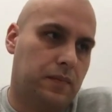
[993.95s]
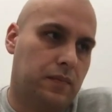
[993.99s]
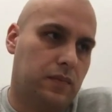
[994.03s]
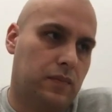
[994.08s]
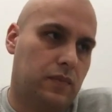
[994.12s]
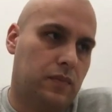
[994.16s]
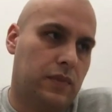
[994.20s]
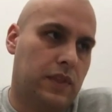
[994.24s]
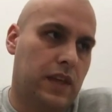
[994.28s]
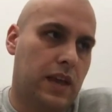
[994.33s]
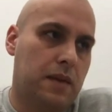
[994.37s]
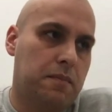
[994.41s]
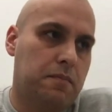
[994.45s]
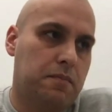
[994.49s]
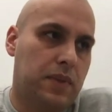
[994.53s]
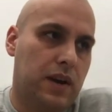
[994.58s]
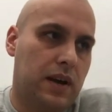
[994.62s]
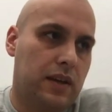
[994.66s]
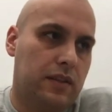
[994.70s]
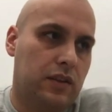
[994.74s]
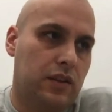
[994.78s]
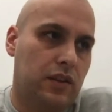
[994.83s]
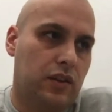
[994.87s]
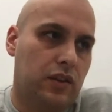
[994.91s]
the
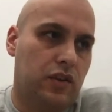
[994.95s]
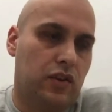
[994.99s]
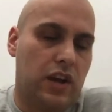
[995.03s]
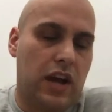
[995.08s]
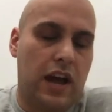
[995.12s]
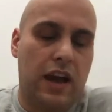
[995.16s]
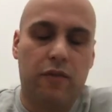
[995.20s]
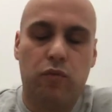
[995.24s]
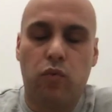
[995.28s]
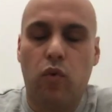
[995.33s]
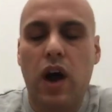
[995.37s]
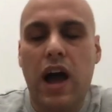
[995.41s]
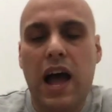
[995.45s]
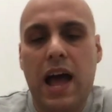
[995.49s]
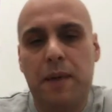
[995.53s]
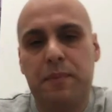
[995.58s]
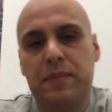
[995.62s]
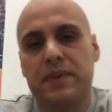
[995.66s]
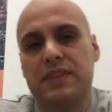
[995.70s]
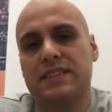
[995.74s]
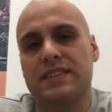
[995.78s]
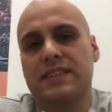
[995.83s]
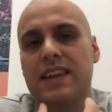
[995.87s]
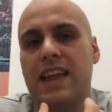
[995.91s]
impact that you're going to have, what
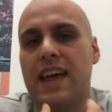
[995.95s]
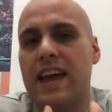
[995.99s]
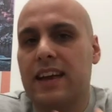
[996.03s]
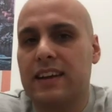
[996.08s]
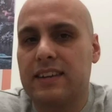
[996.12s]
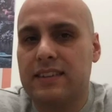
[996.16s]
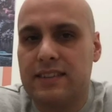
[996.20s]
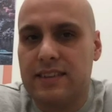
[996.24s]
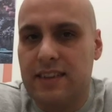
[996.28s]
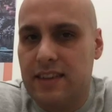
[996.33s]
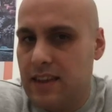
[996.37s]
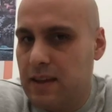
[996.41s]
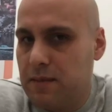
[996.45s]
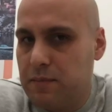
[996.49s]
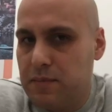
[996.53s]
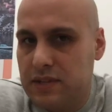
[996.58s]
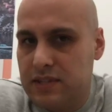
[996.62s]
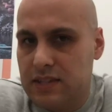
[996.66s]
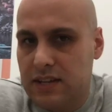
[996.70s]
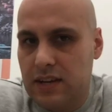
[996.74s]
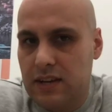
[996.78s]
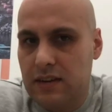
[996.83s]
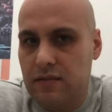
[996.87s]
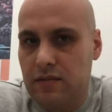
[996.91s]
happens next to that
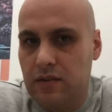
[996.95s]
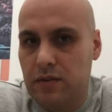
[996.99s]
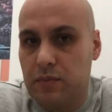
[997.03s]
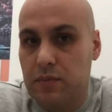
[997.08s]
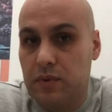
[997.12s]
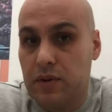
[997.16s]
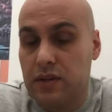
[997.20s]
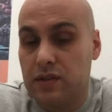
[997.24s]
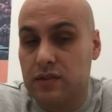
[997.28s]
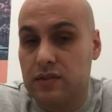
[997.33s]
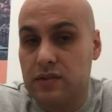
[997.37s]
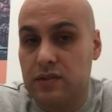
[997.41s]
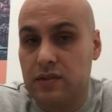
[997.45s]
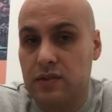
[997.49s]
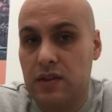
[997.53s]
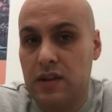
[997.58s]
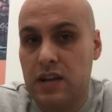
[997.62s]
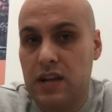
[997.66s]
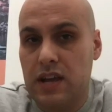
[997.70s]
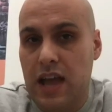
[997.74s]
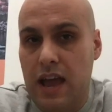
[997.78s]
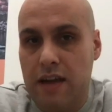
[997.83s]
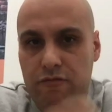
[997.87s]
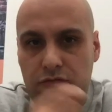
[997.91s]
material, because
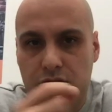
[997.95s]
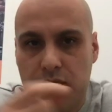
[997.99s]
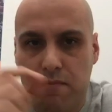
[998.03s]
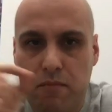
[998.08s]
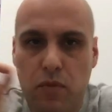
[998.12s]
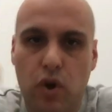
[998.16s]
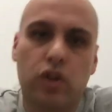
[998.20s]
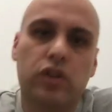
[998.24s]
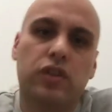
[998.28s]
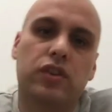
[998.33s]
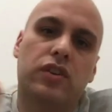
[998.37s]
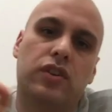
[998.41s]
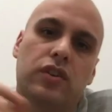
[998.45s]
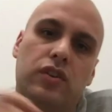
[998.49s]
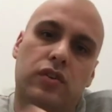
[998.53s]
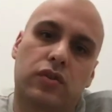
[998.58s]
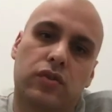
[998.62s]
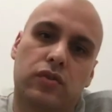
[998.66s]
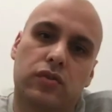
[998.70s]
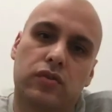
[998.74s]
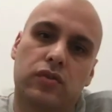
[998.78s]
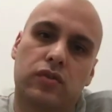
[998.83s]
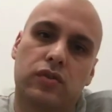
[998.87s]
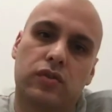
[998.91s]
every
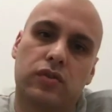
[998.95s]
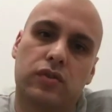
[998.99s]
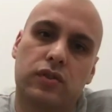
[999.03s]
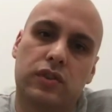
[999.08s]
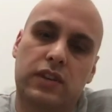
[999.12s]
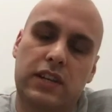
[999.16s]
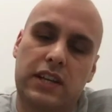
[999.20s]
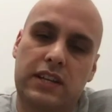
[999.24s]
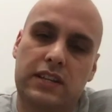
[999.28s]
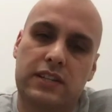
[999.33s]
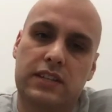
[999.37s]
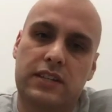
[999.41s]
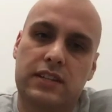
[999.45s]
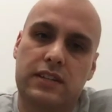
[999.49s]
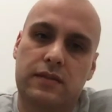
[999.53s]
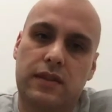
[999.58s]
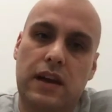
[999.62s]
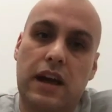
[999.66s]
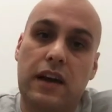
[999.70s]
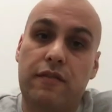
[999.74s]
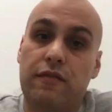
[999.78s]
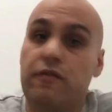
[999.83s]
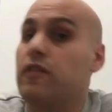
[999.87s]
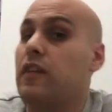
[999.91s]
molecule needs to
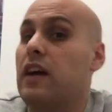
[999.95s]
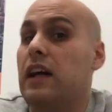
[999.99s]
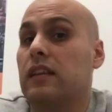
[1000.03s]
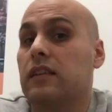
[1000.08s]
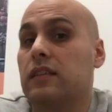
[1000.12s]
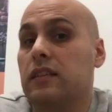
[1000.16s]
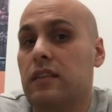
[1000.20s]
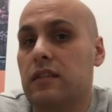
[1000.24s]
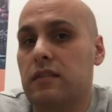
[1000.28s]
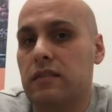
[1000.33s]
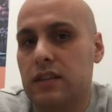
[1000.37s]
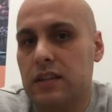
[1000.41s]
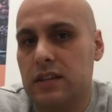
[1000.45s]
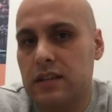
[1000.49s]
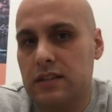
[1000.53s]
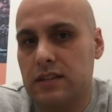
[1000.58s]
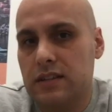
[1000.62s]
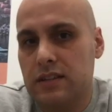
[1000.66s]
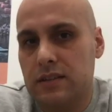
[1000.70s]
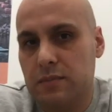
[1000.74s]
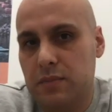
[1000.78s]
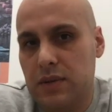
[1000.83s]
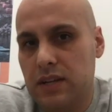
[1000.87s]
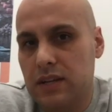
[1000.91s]
have value, it
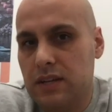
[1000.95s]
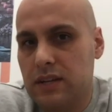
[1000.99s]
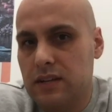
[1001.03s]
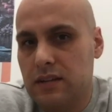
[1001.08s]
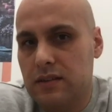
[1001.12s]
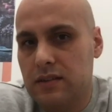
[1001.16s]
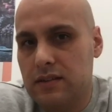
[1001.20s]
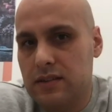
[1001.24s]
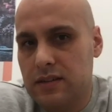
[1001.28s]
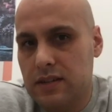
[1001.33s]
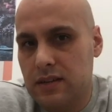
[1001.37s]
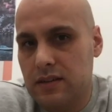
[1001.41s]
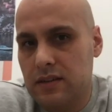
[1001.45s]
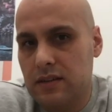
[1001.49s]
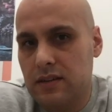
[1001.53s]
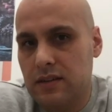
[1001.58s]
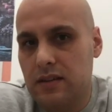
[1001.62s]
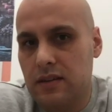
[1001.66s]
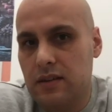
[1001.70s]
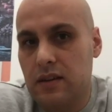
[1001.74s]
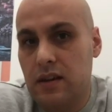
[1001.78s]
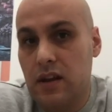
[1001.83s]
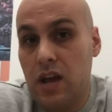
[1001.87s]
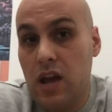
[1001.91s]
needs to be considered.
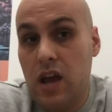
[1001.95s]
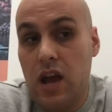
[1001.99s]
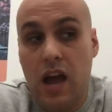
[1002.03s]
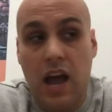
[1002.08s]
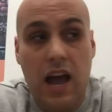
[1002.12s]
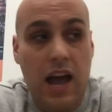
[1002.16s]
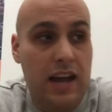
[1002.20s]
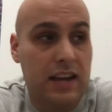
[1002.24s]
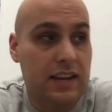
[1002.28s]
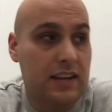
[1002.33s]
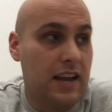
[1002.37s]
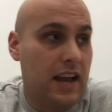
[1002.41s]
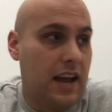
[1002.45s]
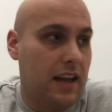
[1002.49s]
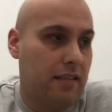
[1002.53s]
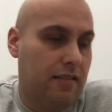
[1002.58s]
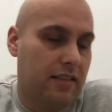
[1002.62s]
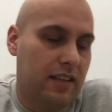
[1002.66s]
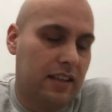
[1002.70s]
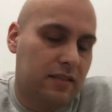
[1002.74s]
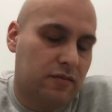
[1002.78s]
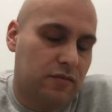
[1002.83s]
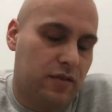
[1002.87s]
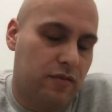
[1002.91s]
And I
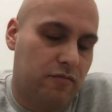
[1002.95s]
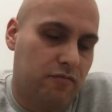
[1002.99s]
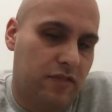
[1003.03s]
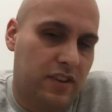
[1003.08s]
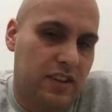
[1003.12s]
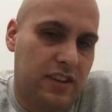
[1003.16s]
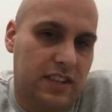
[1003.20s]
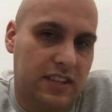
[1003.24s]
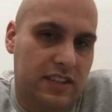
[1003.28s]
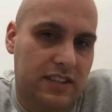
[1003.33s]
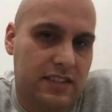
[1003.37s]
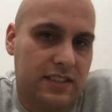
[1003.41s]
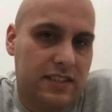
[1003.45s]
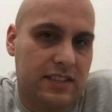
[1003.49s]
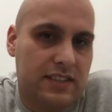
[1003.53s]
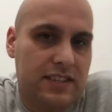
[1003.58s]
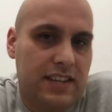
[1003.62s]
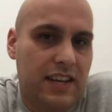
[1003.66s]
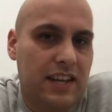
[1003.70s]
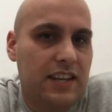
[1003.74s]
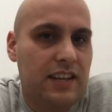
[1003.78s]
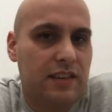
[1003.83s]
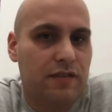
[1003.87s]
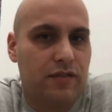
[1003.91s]
think we really
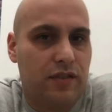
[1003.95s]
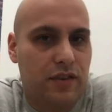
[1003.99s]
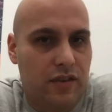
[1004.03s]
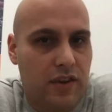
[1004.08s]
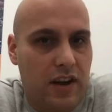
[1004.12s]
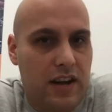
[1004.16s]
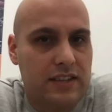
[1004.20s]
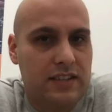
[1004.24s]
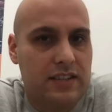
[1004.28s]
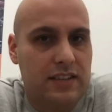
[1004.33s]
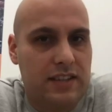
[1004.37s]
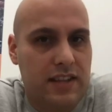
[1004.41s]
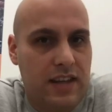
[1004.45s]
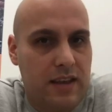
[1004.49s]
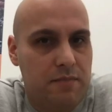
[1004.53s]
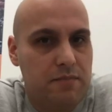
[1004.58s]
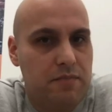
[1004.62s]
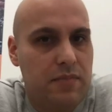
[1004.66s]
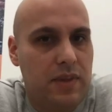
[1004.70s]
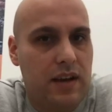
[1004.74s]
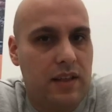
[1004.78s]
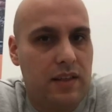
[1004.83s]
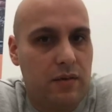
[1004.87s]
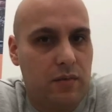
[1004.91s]
take it for granted, the
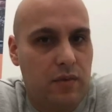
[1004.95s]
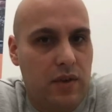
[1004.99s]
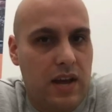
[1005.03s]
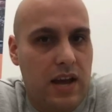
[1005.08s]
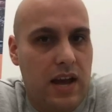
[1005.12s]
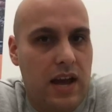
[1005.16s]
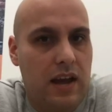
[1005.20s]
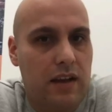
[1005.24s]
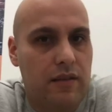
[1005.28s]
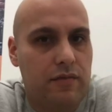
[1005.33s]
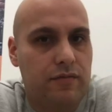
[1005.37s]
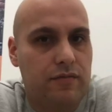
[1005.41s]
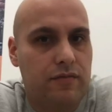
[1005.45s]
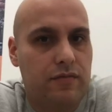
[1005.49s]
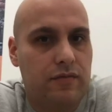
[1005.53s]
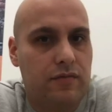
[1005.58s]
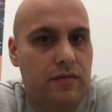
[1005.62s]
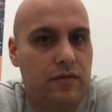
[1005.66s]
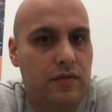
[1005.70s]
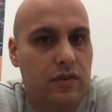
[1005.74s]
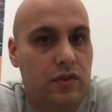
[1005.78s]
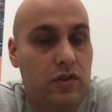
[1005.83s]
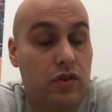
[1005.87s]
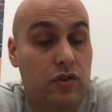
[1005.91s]
impact that we have,
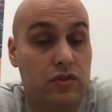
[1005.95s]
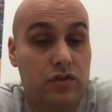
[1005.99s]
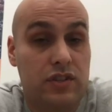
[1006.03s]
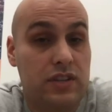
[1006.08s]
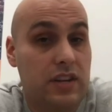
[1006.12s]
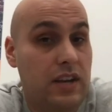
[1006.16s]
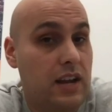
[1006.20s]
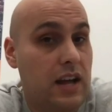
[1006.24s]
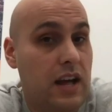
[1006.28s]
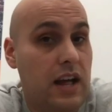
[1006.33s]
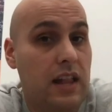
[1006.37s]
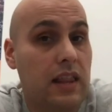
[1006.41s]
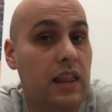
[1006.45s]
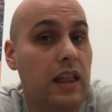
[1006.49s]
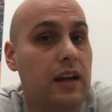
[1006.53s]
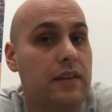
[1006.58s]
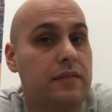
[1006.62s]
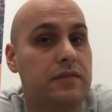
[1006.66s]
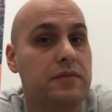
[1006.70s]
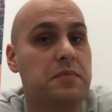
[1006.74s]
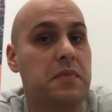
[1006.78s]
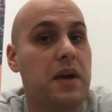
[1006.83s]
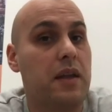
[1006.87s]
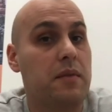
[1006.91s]
not just in our
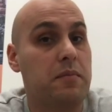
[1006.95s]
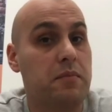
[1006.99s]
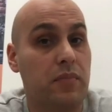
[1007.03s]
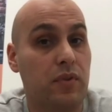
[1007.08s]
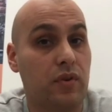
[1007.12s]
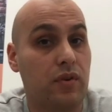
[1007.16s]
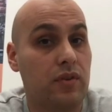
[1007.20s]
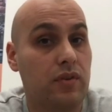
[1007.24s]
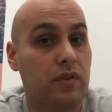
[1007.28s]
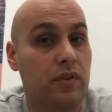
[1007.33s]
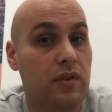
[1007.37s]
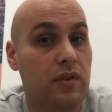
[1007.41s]
lifespan, but